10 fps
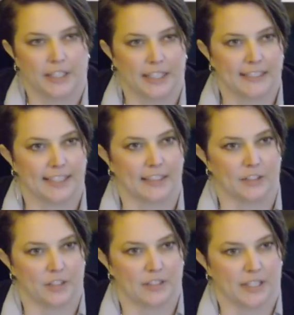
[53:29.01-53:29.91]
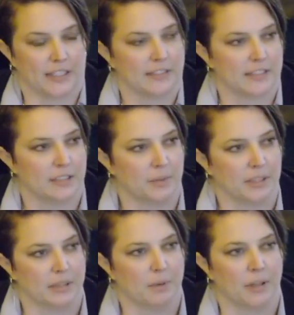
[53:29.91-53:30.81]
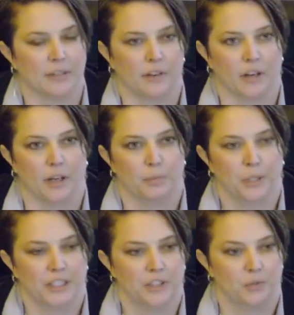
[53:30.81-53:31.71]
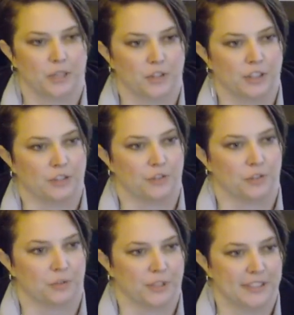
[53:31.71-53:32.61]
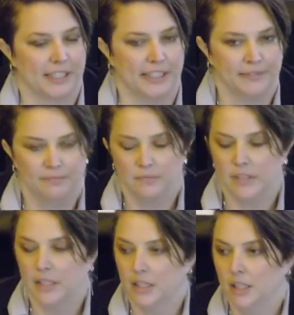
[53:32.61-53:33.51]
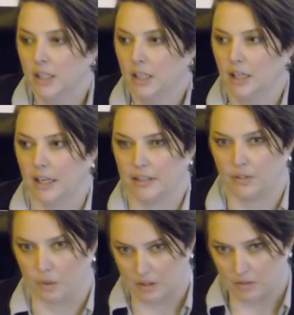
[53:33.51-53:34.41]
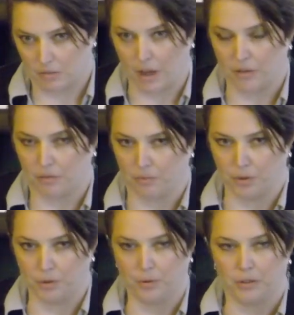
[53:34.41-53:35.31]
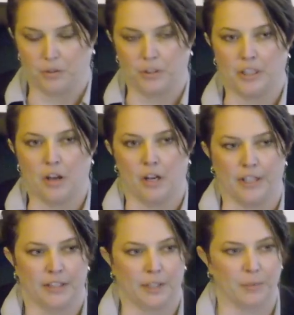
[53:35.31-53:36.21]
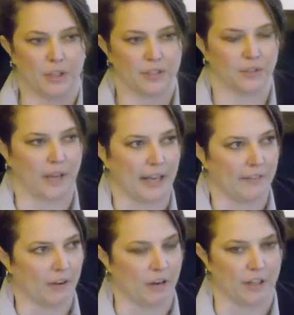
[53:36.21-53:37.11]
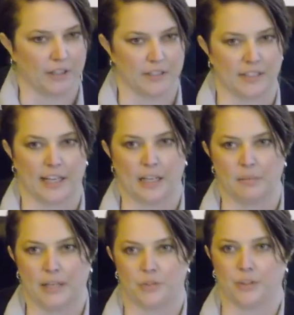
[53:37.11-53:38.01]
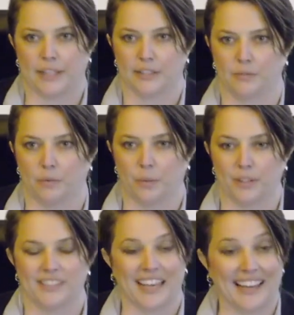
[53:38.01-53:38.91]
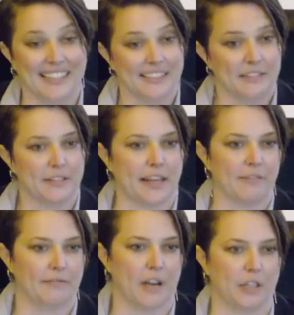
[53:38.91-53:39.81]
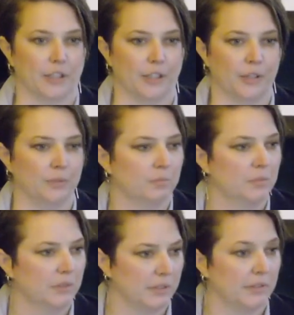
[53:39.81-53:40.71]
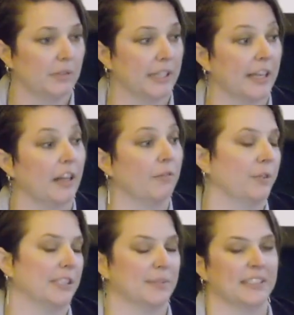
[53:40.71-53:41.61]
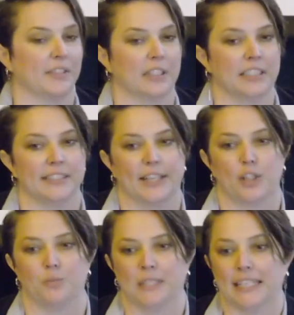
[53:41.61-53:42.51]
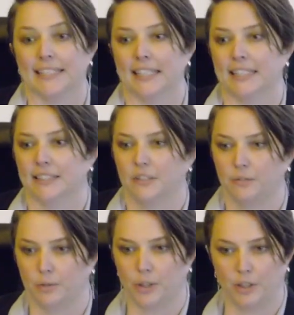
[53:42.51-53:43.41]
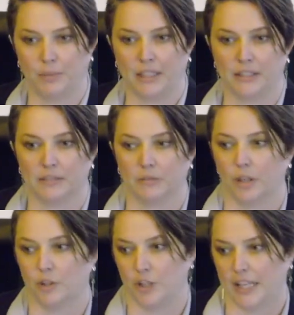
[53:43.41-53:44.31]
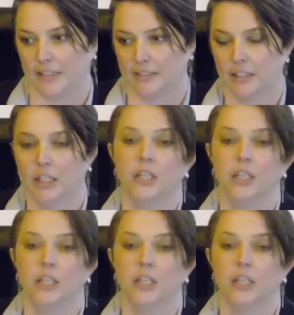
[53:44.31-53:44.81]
and site logistics is typically part of our pre-construction user story setting. So it's thought through early on. And we also have our design metrics for size that follow, in California specifically, CHP guidelines for shipping large things.